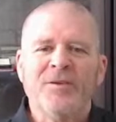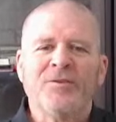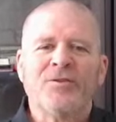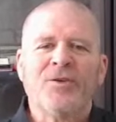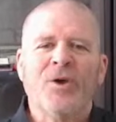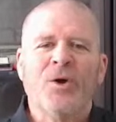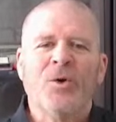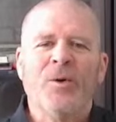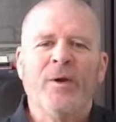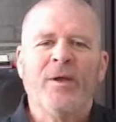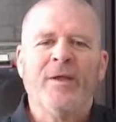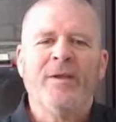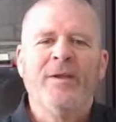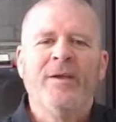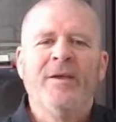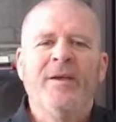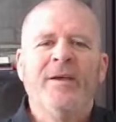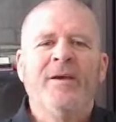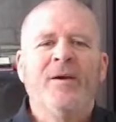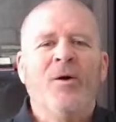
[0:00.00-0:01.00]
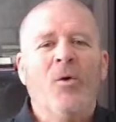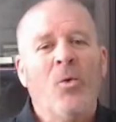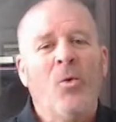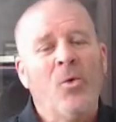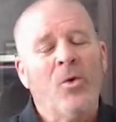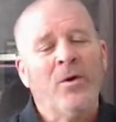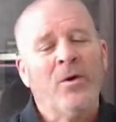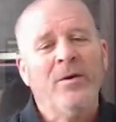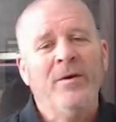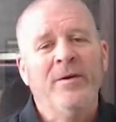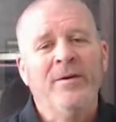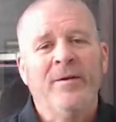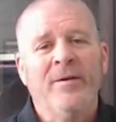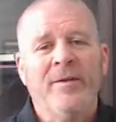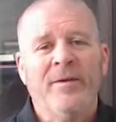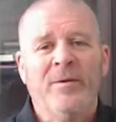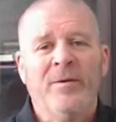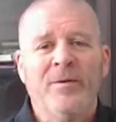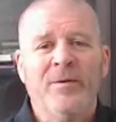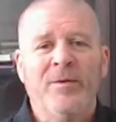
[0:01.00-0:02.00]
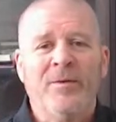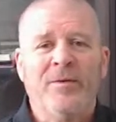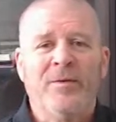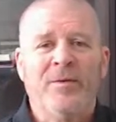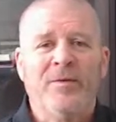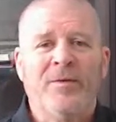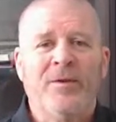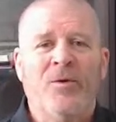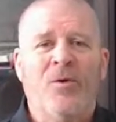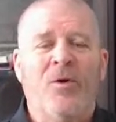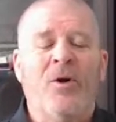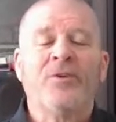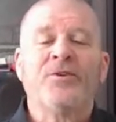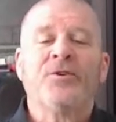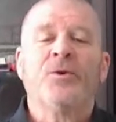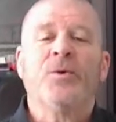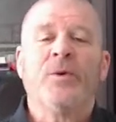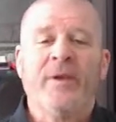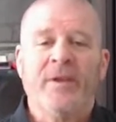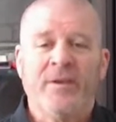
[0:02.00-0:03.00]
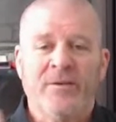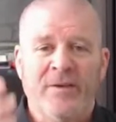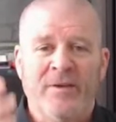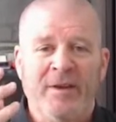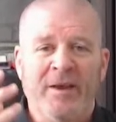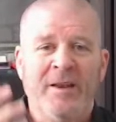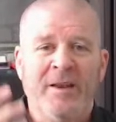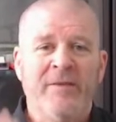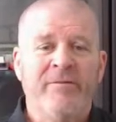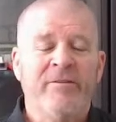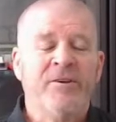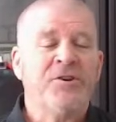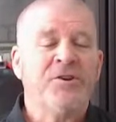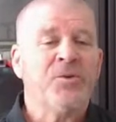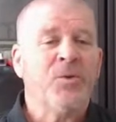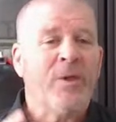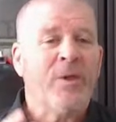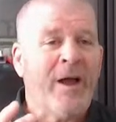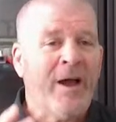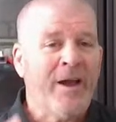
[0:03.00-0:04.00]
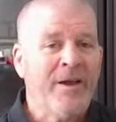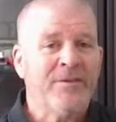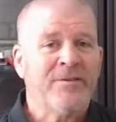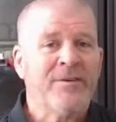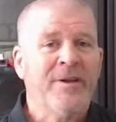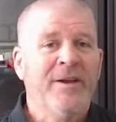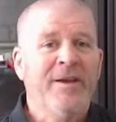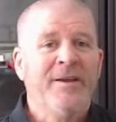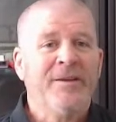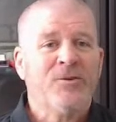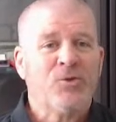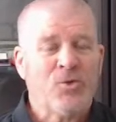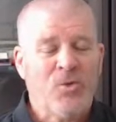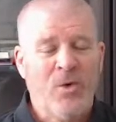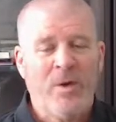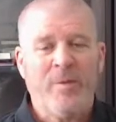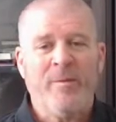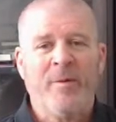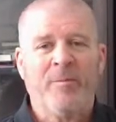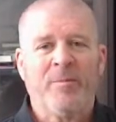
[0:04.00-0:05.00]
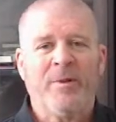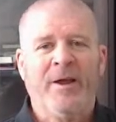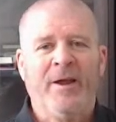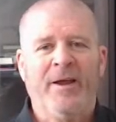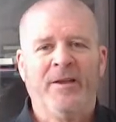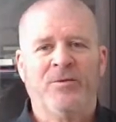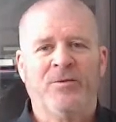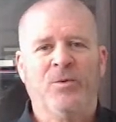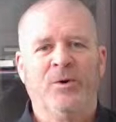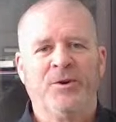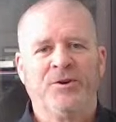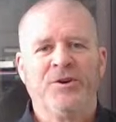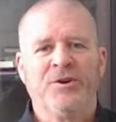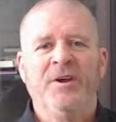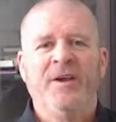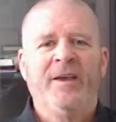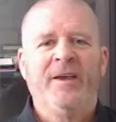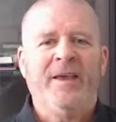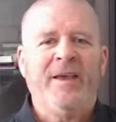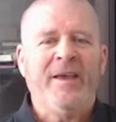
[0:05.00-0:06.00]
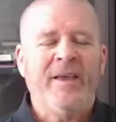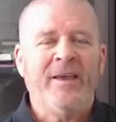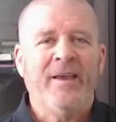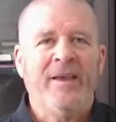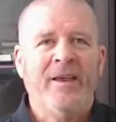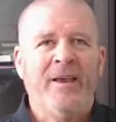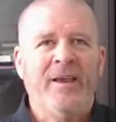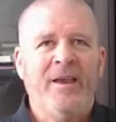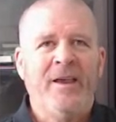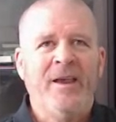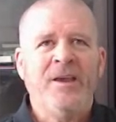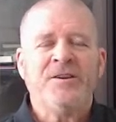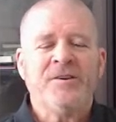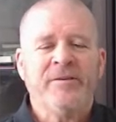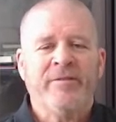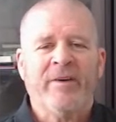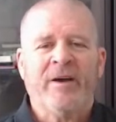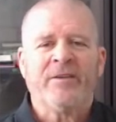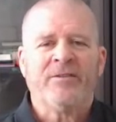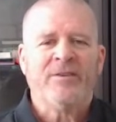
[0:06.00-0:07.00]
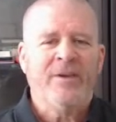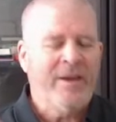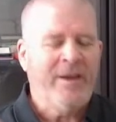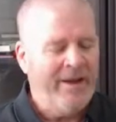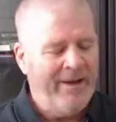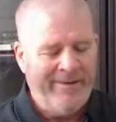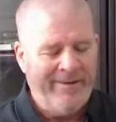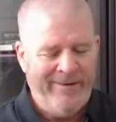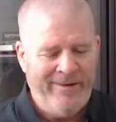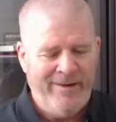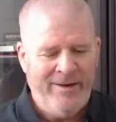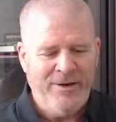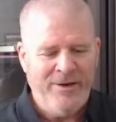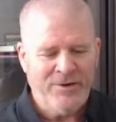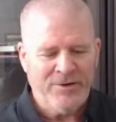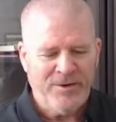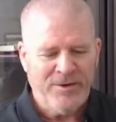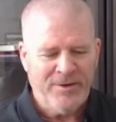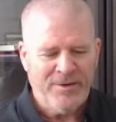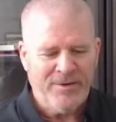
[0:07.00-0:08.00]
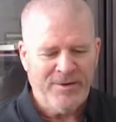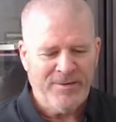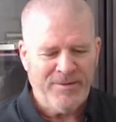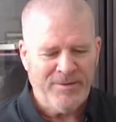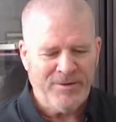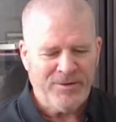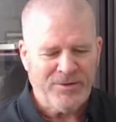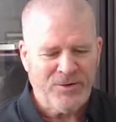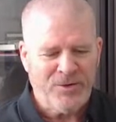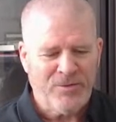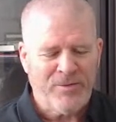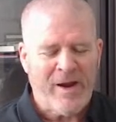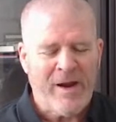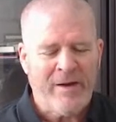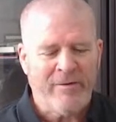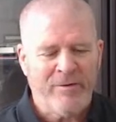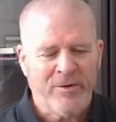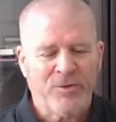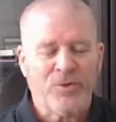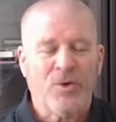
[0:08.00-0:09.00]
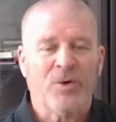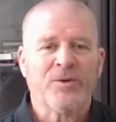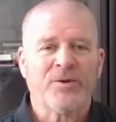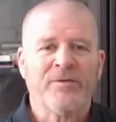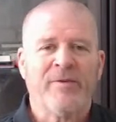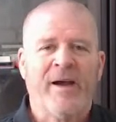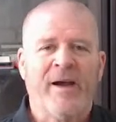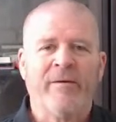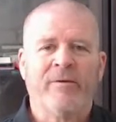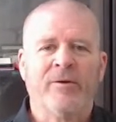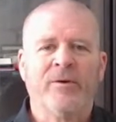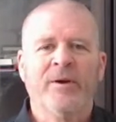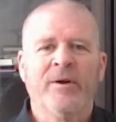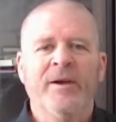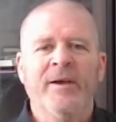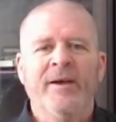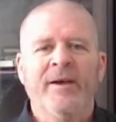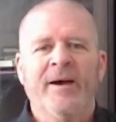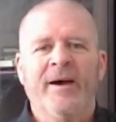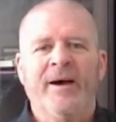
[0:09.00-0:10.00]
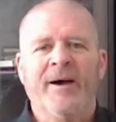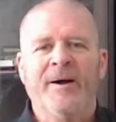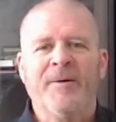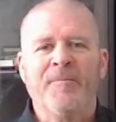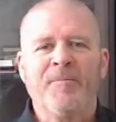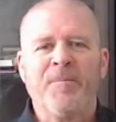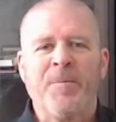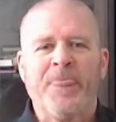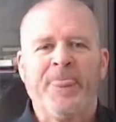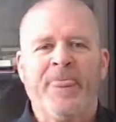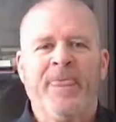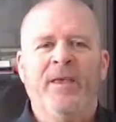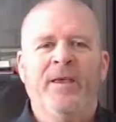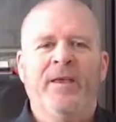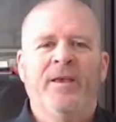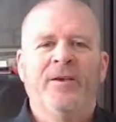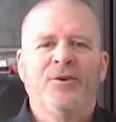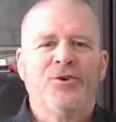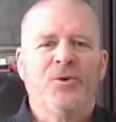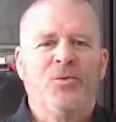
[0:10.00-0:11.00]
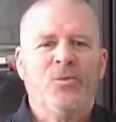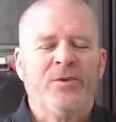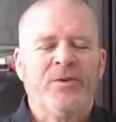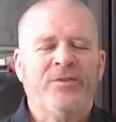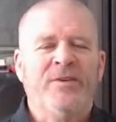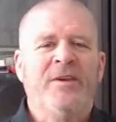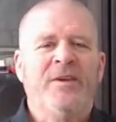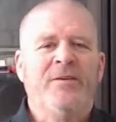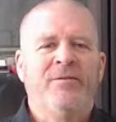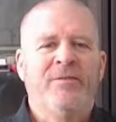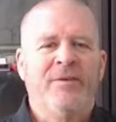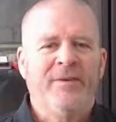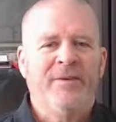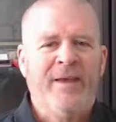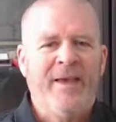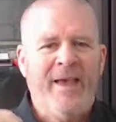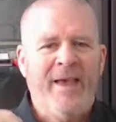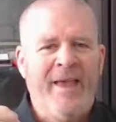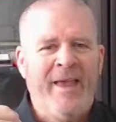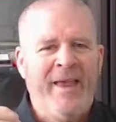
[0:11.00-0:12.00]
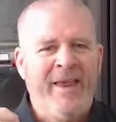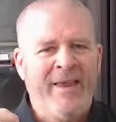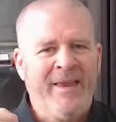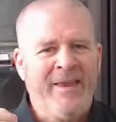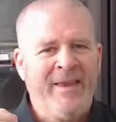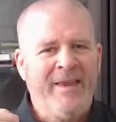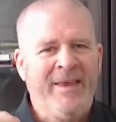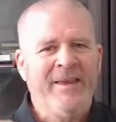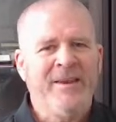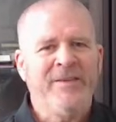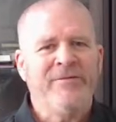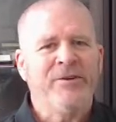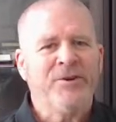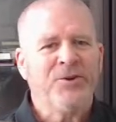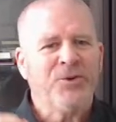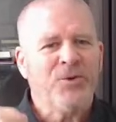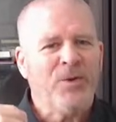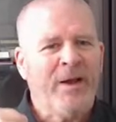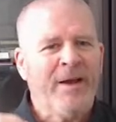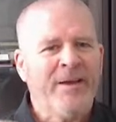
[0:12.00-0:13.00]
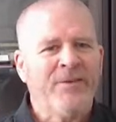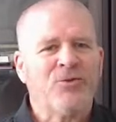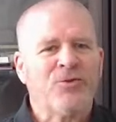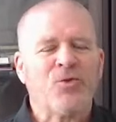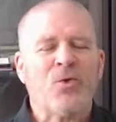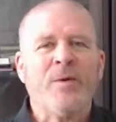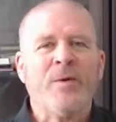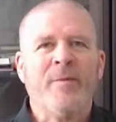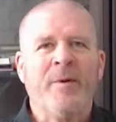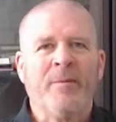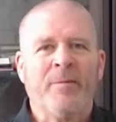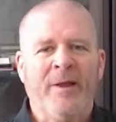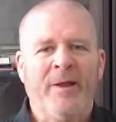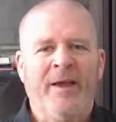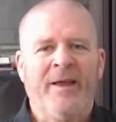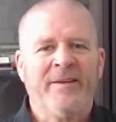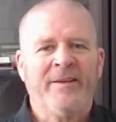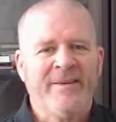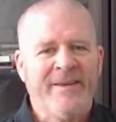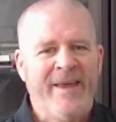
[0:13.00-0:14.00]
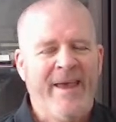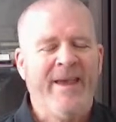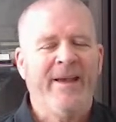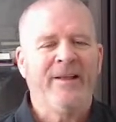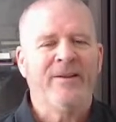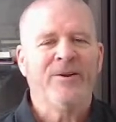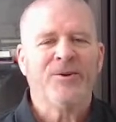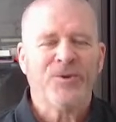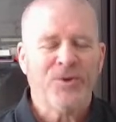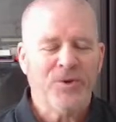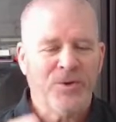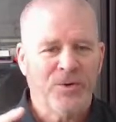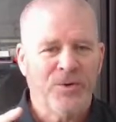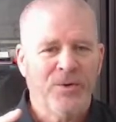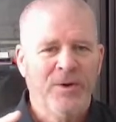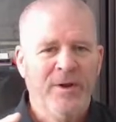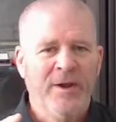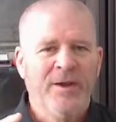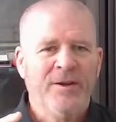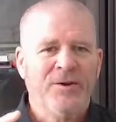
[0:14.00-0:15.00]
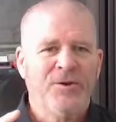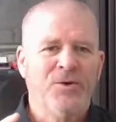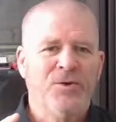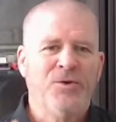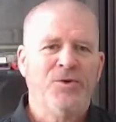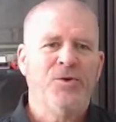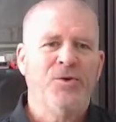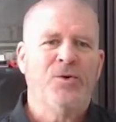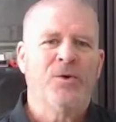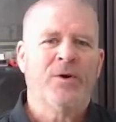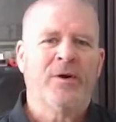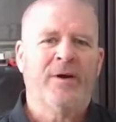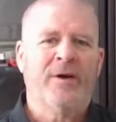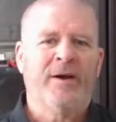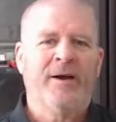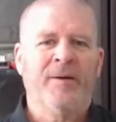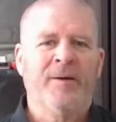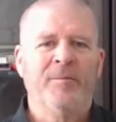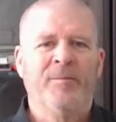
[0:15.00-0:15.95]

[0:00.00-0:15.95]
so or there also is individualized treatment plans, which each of us, yeah, each survivor, stroke survivor, um, should receive a individualized treatment plan tailored to your